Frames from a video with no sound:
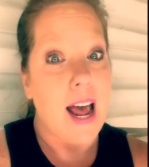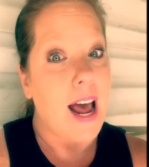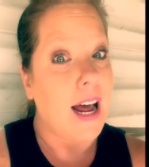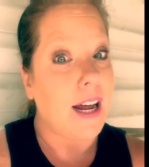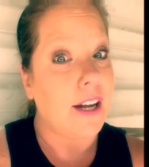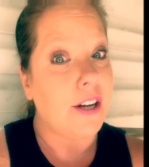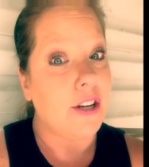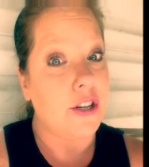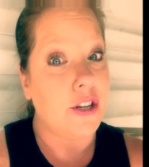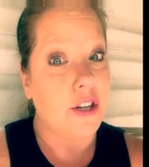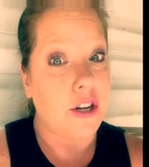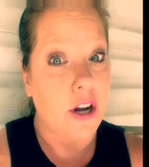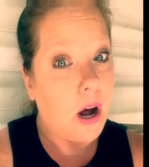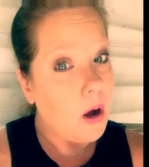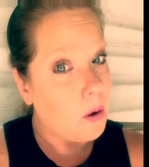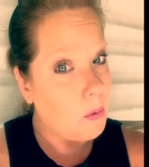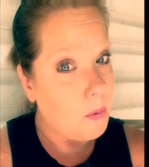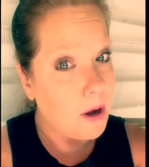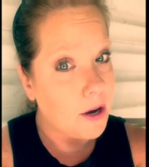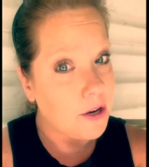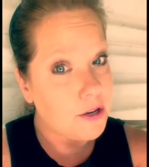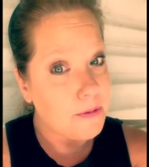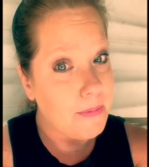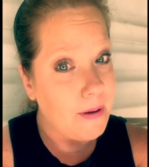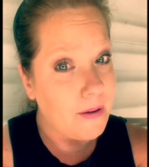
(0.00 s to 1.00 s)
as y'all
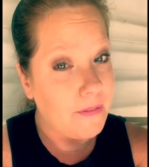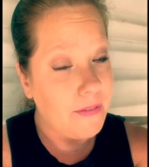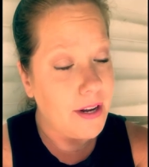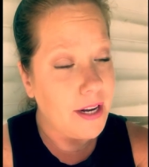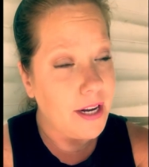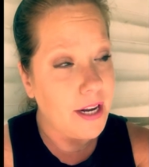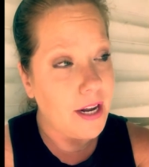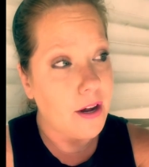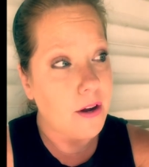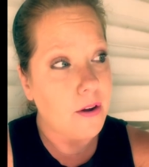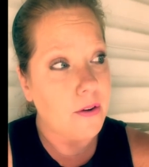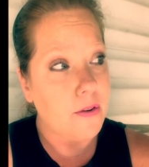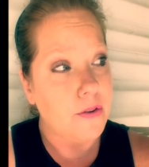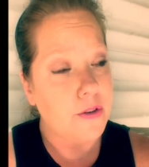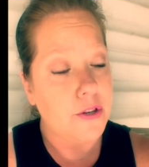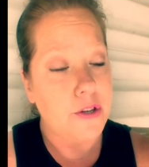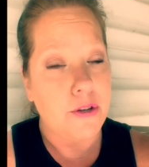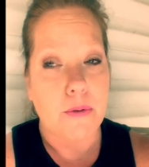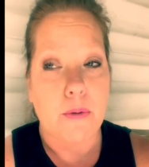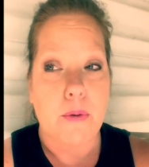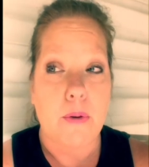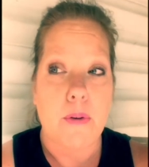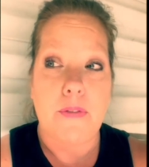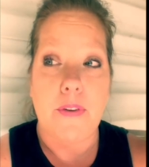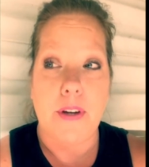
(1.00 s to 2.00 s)
watch my videos,
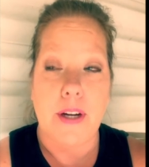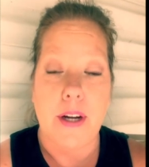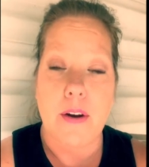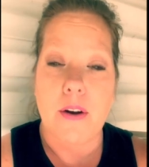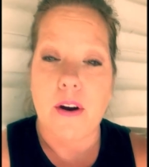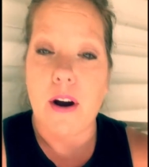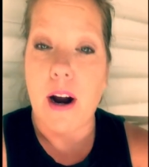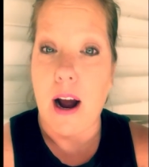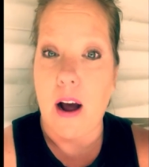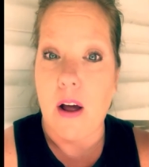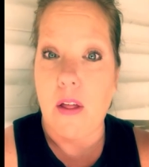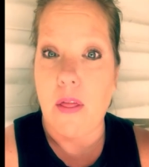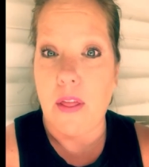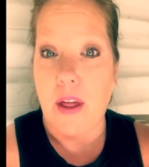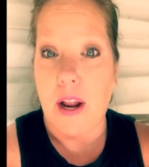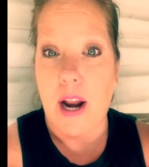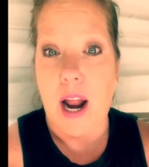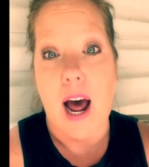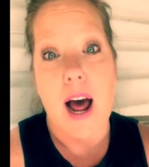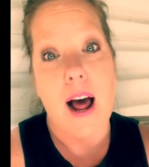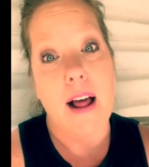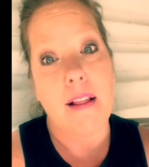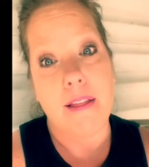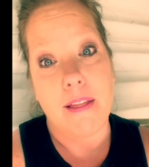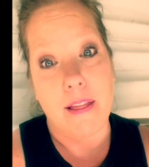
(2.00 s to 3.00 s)
you will figure out that
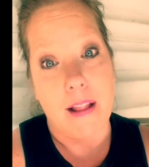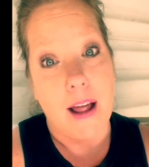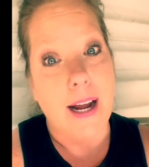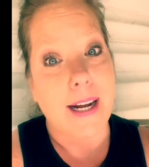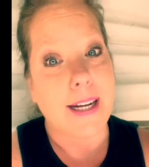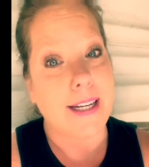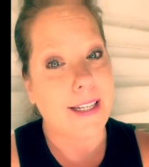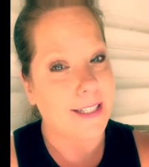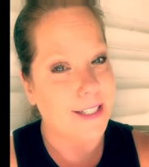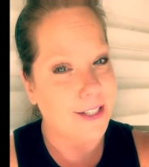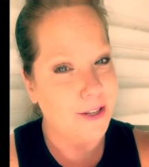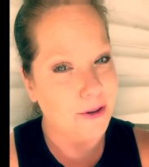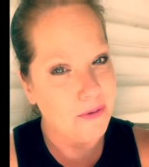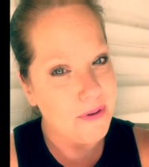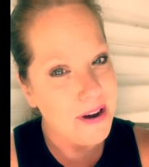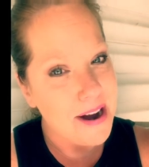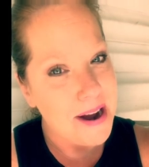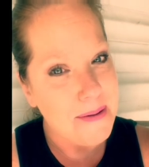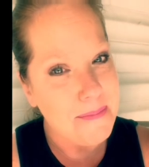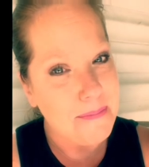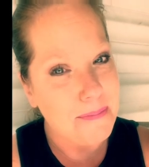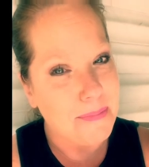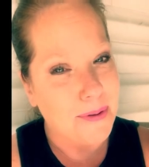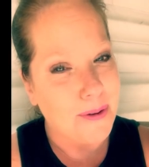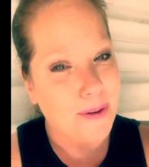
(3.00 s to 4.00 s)
I like to
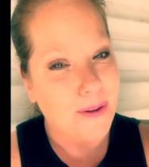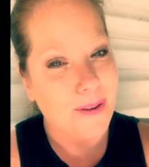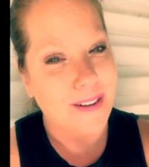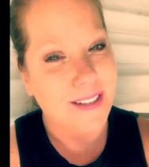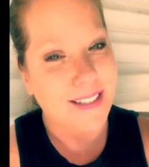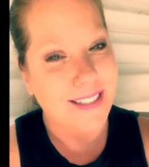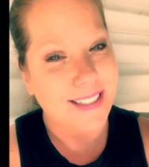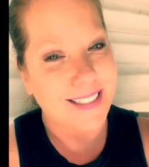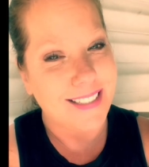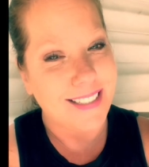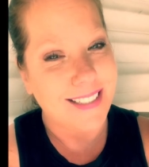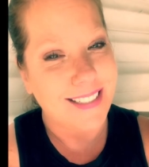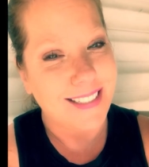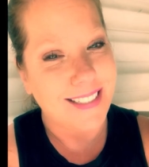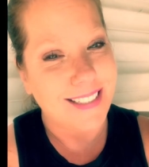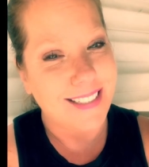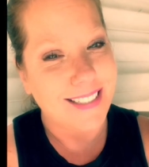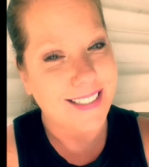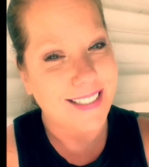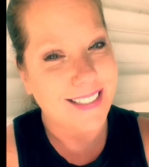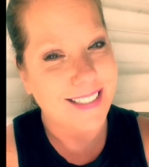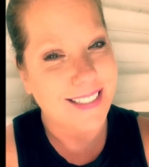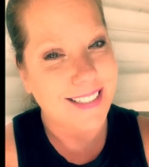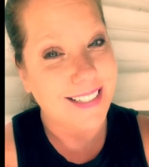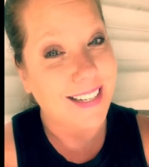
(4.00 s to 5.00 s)
ramble.
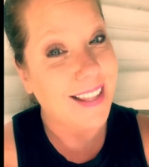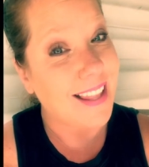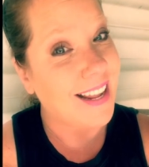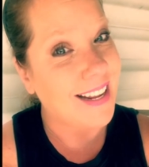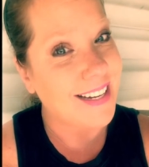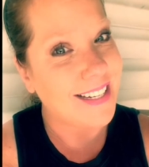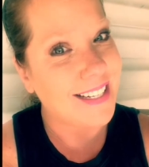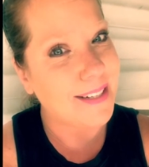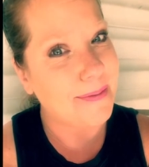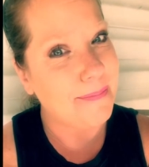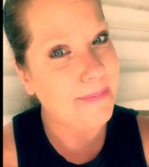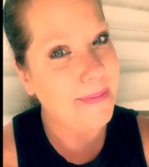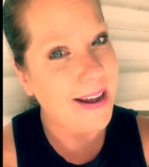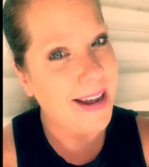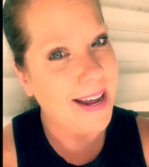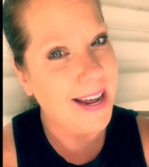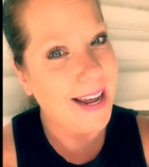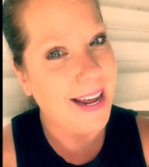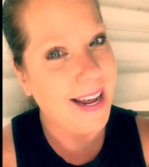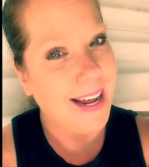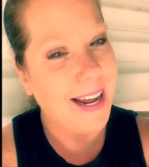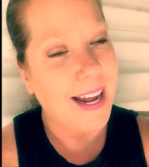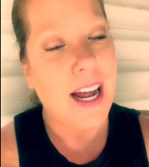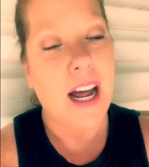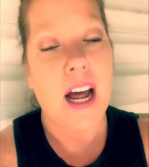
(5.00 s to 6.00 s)
That's
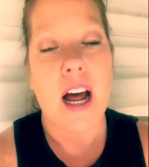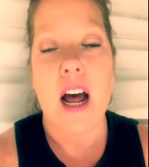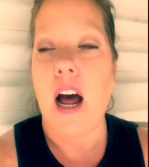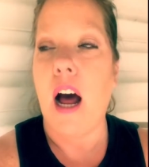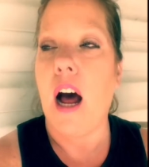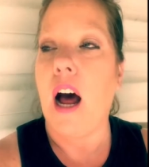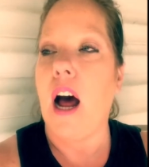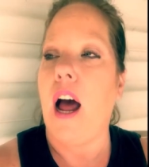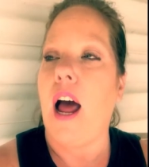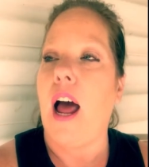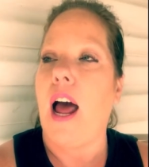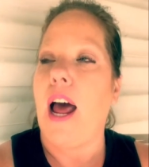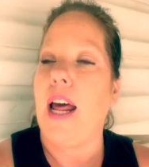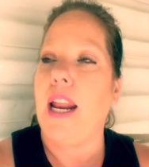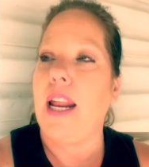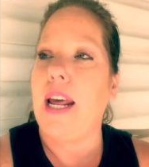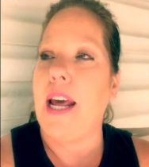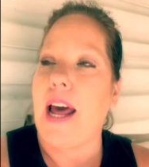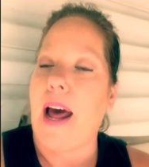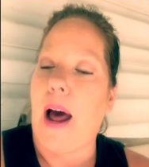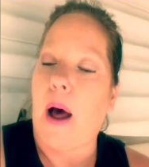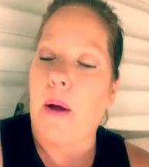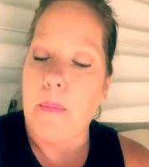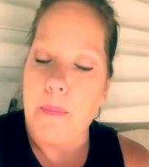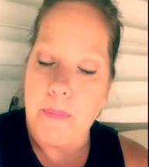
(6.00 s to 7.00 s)
me.
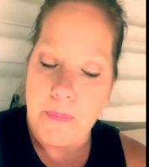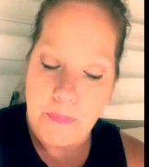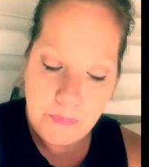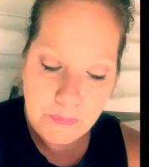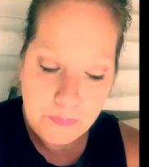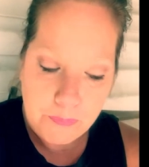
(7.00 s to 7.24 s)
Anyhow,